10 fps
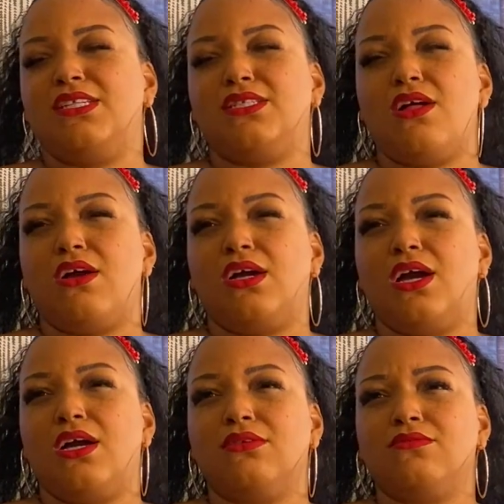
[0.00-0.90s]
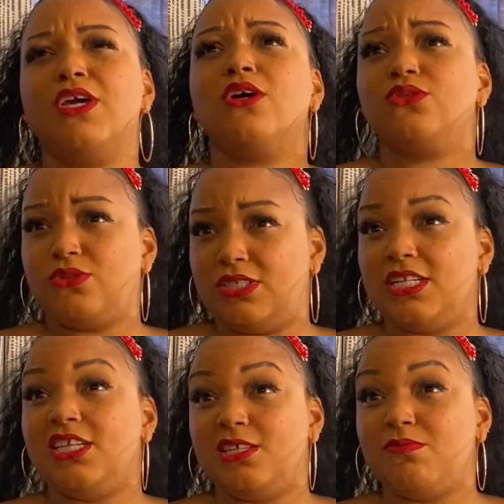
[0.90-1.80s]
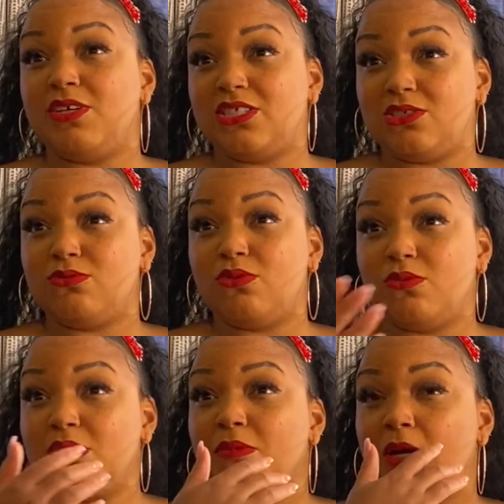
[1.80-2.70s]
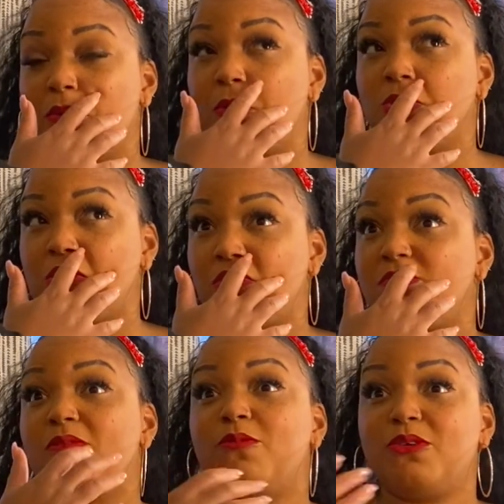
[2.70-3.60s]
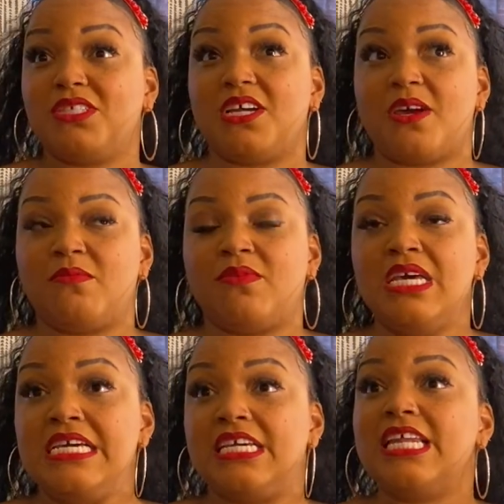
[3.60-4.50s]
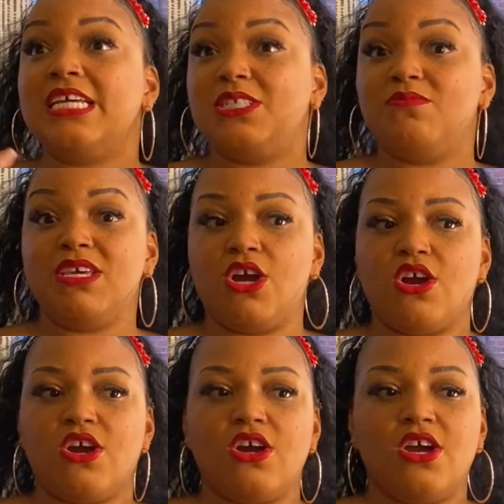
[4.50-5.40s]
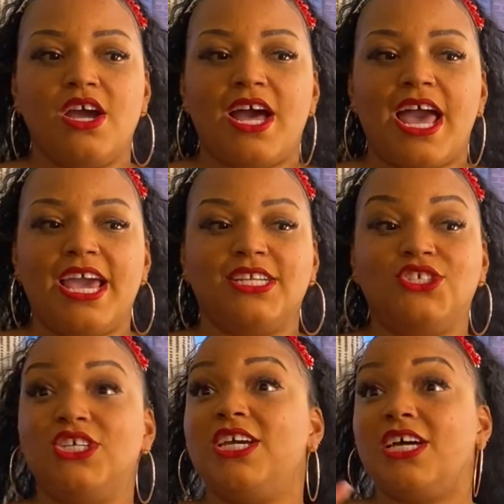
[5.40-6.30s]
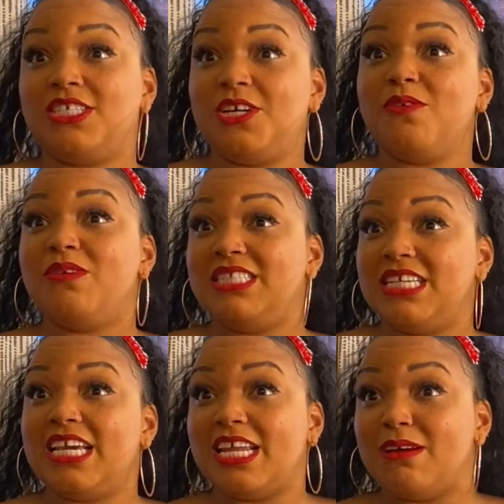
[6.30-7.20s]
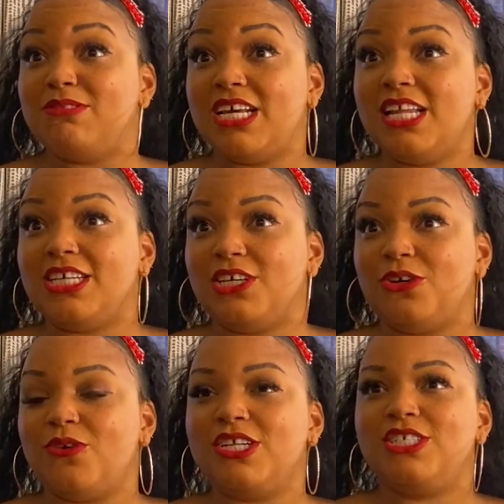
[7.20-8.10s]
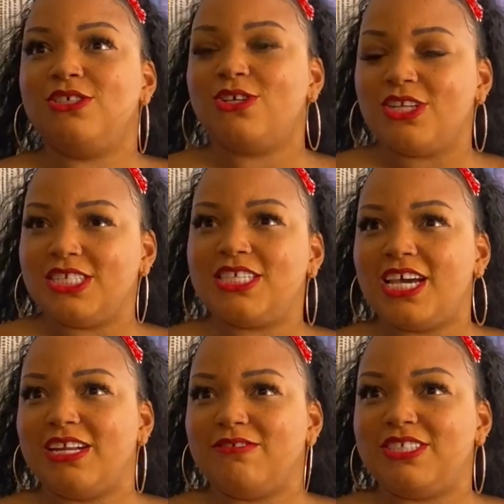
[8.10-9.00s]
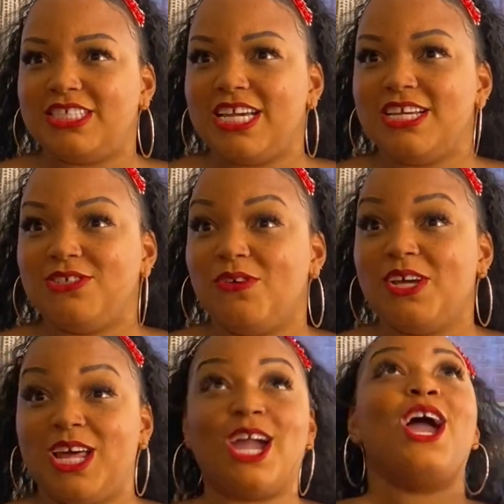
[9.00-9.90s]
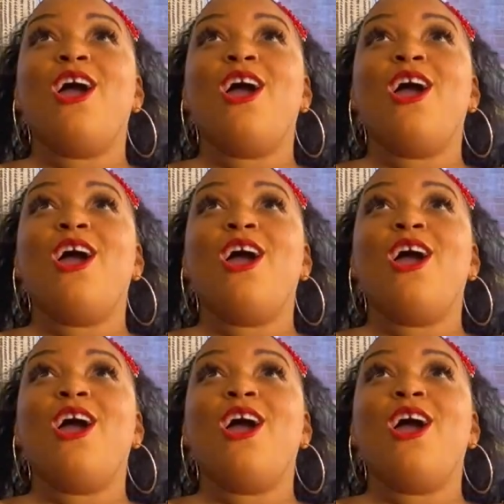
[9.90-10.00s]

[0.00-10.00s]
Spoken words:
Salonga. We also did the Lytton Festival with Michael Ball, so it was my first time getting to meet her, and she got to hear me sing, and I'm telling you, and she's on the side of the stage going like,